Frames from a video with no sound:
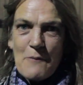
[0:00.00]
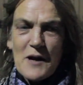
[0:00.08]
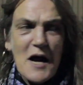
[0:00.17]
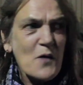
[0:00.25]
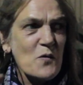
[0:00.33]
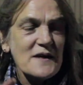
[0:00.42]

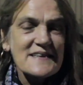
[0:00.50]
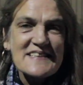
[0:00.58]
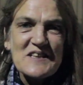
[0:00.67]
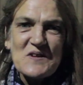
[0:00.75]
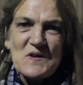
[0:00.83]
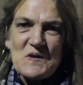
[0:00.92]
But I want to
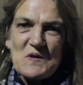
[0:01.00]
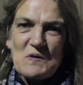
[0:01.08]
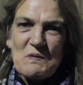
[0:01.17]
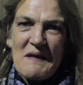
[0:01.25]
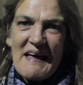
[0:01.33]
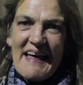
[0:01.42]
tell you
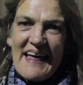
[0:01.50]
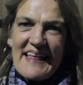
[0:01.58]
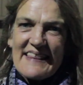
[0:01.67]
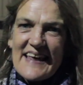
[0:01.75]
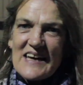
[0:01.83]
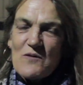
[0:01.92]

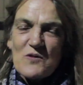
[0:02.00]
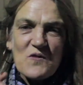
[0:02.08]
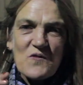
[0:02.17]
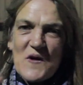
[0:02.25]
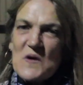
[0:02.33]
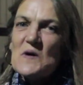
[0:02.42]
that it was
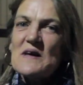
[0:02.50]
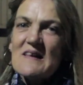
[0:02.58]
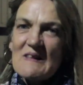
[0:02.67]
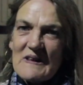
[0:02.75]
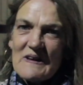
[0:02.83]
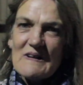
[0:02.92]
very
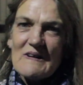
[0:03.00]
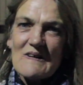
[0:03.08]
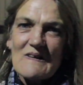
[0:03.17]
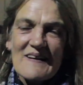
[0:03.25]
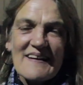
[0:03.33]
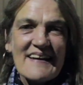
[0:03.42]

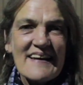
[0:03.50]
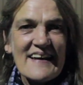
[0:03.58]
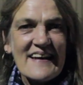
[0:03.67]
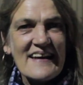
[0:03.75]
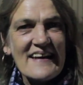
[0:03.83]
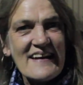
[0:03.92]
clear
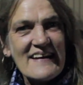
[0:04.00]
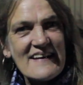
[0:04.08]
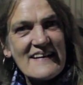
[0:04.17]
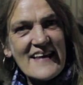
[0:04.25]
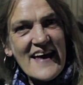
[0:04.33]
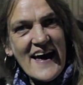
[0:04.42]

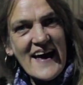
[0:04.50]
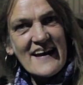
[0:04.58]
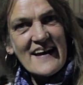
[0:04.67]
in that